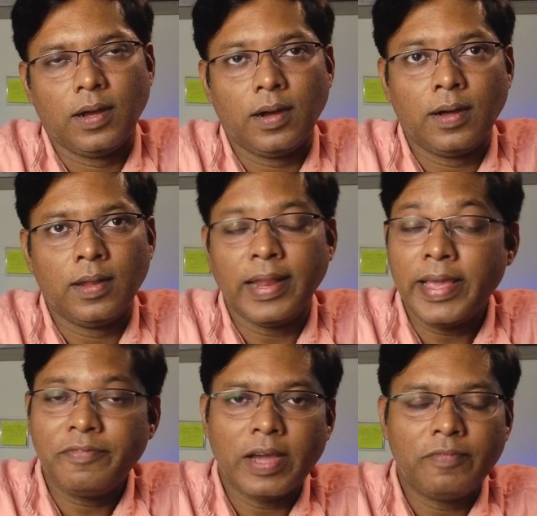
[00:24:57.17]

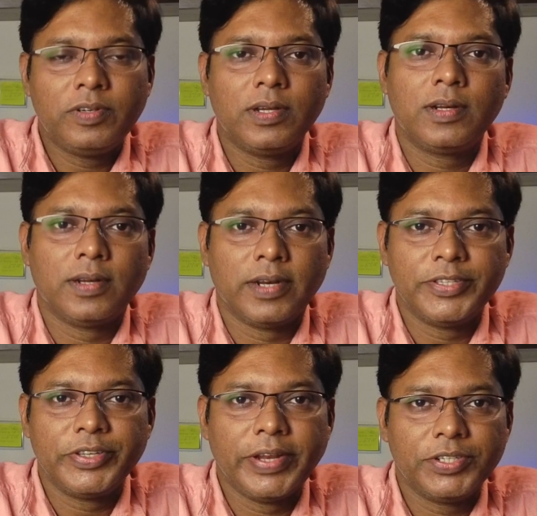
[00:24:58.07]
Life after
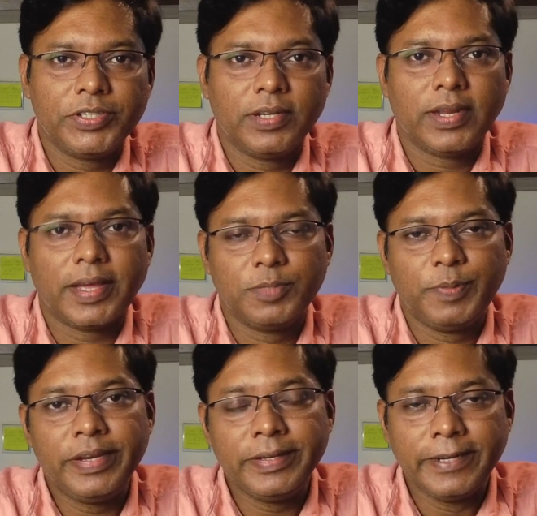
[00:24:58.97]
resignation has
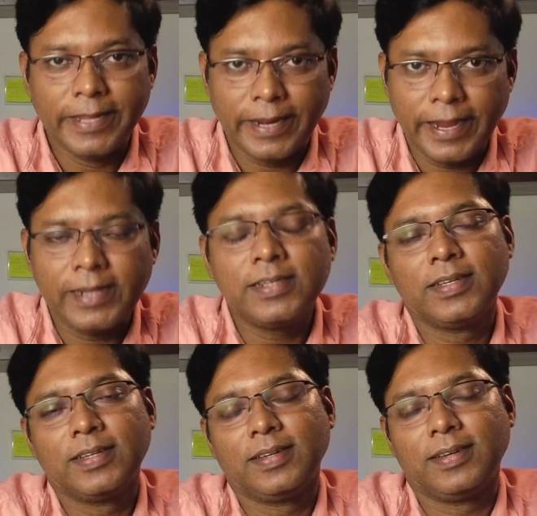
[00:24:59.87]
been great.
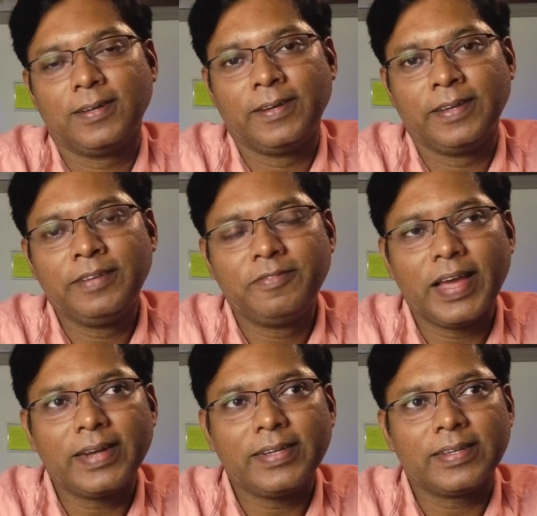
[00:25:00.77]
In
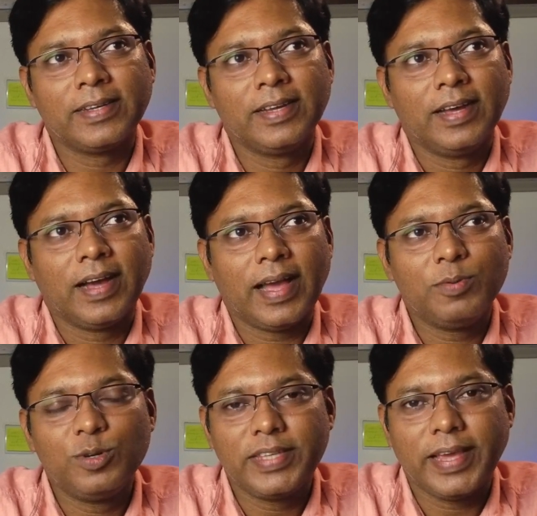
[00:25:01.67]
fact, I
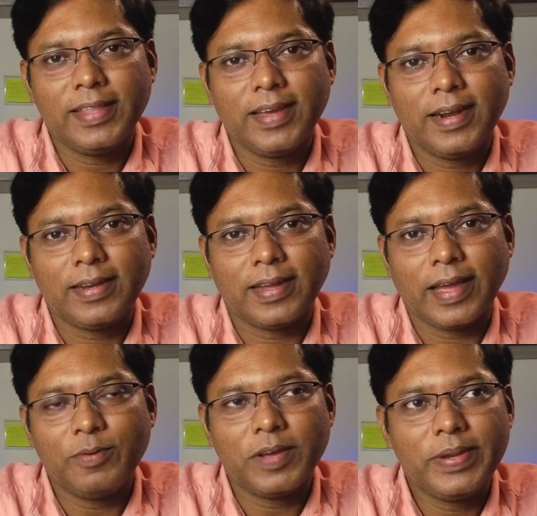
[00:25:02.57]
would say that
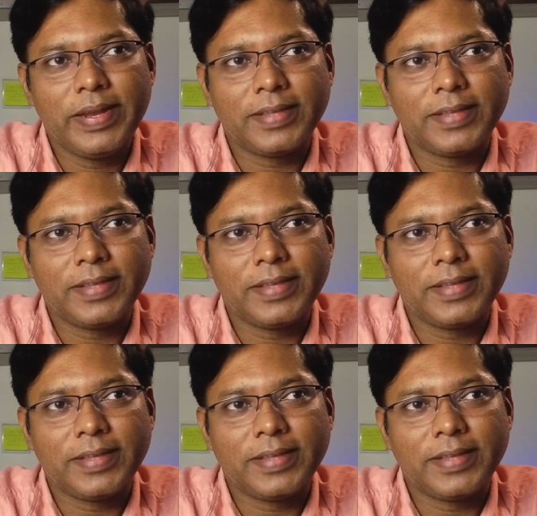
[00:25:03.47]
I would have been